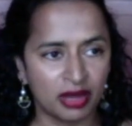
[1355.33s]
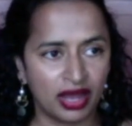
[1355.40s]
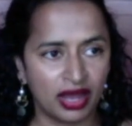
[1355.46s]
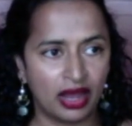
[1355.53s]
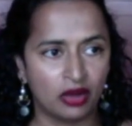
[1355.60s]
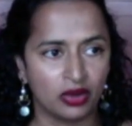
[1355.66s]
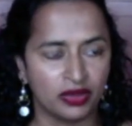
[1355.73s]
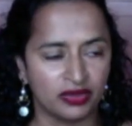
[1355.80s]

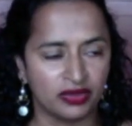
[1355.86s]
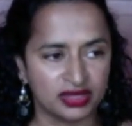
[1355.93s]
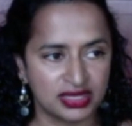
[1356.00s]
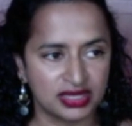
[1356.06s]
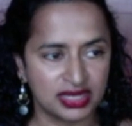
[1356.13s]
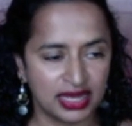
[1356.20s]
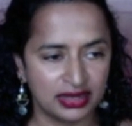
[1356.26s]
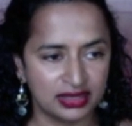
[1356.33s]
how in the
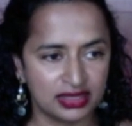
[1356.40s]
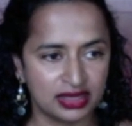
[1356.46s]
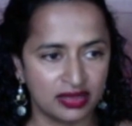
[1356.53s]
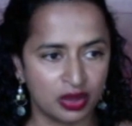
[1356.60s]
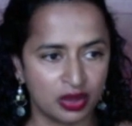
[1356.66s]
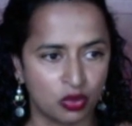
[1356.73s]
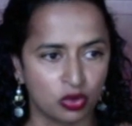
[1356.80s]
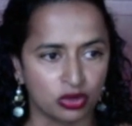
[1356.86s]
states that
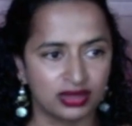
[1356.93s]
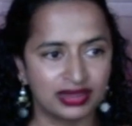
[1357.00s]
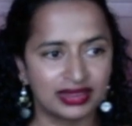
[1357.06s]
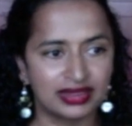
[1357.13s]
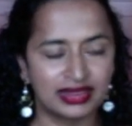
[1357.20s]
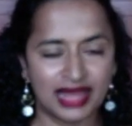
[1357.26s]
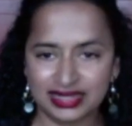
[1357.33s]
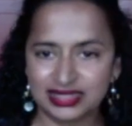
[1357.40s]
were
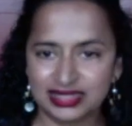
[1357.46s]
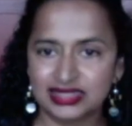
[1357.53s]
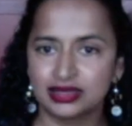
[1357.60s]
less